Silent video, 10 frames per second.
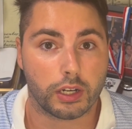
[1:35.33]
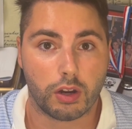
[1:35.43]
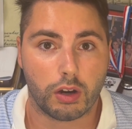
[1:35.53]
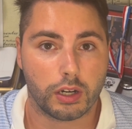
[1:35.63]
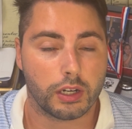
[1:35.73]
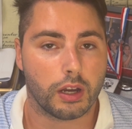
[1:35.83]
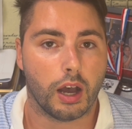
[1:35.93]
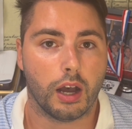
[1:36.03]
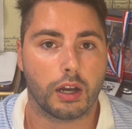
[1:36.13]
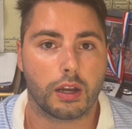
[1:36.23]
card
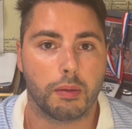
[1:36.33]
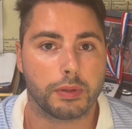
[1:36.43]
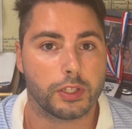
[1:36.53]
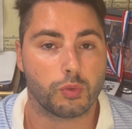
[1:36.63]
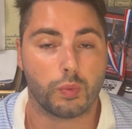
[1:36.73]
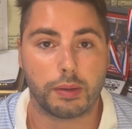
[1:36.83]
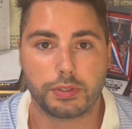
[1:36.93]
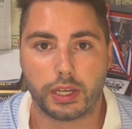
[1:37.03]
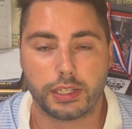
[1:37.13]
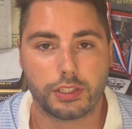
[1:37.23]
company's
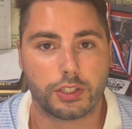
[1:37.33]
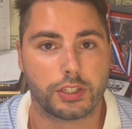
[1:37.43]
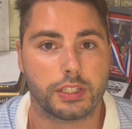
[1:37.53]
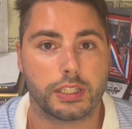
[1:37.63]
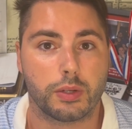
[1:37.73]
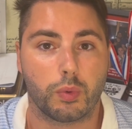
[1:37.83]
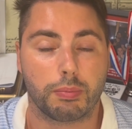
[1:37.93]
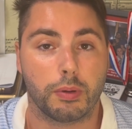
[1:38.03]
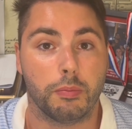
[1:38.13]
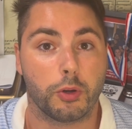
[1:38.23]
websites just to see what
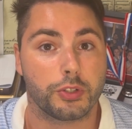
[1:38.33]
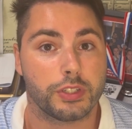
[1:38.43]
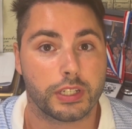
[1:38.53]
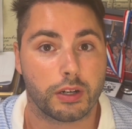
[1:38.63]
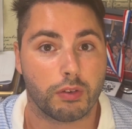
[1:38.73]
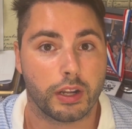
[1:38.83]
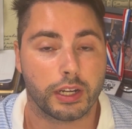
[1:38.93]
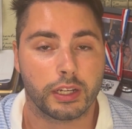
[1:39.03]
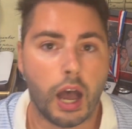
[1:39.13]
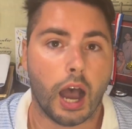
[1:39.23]
promotions they're
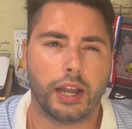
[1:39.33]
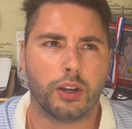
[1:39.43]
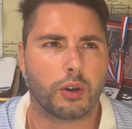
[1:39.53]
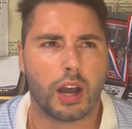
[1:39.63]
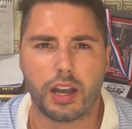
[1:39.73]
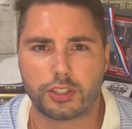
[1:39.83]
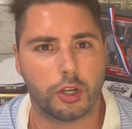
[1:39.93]
running. I know Costco